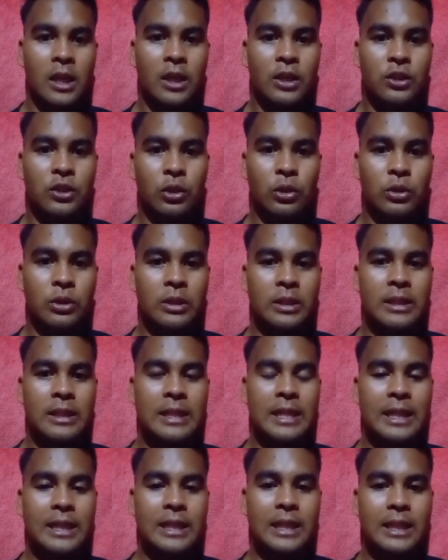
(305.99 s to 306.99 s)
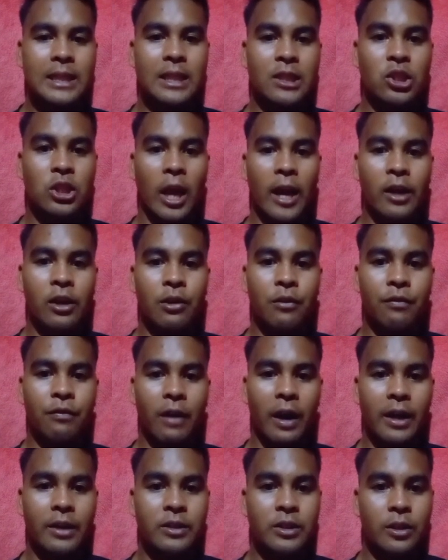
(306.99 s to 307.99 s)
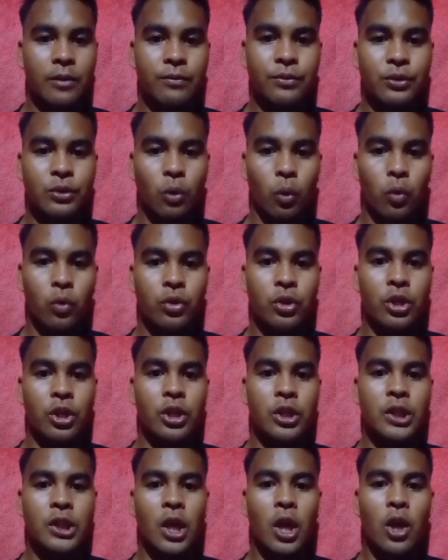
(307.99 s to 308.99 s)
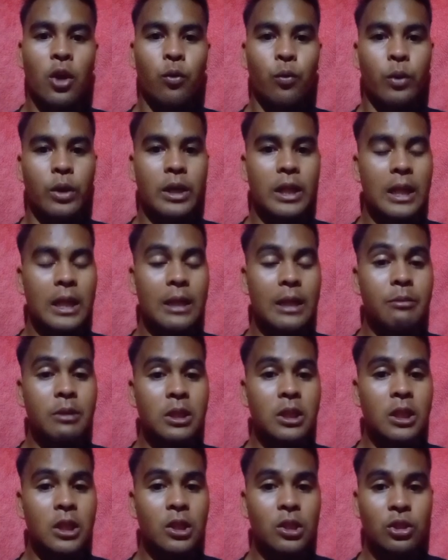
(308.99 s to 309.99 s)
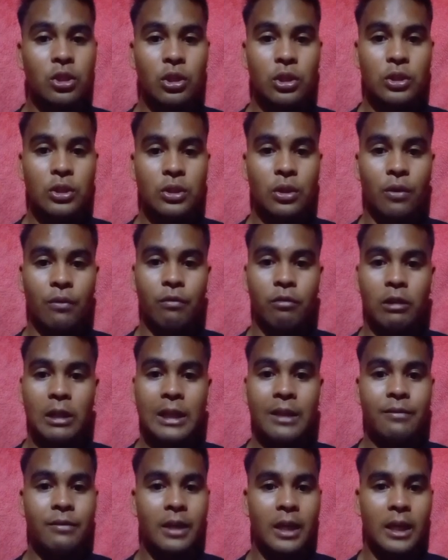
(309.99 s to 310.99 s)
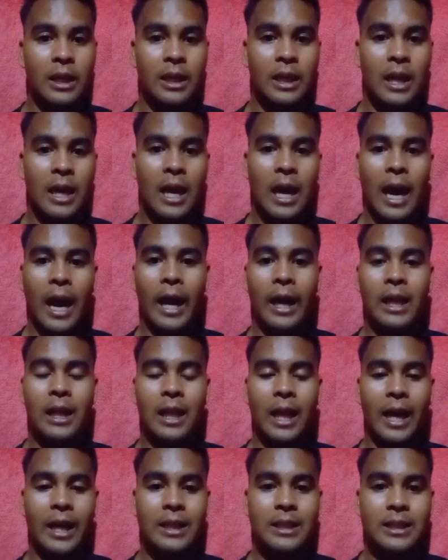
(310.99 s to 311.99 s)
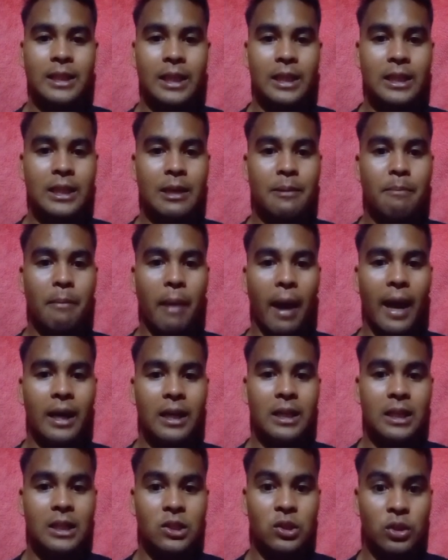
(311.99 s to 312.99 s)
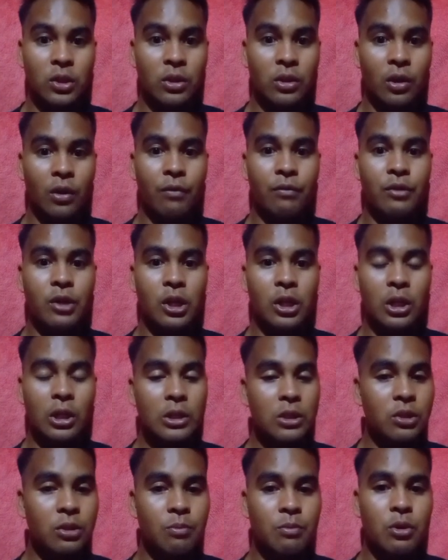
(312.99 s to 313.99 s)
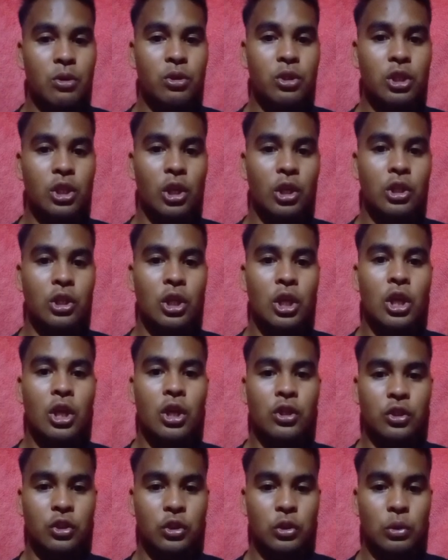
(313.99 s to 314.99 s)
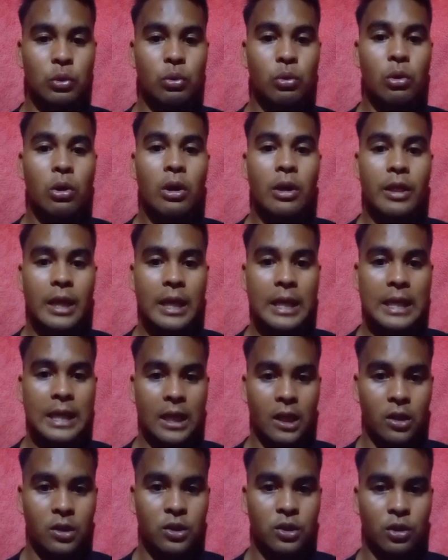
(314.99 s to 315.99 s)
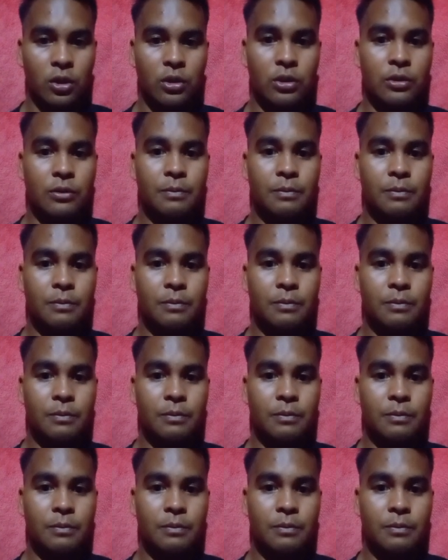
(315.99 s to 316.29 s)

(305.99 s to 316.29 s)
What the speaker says: So this is a sacrifice of soldiers where the limitations of living, highlighting the magnitude of their contribution to the nation.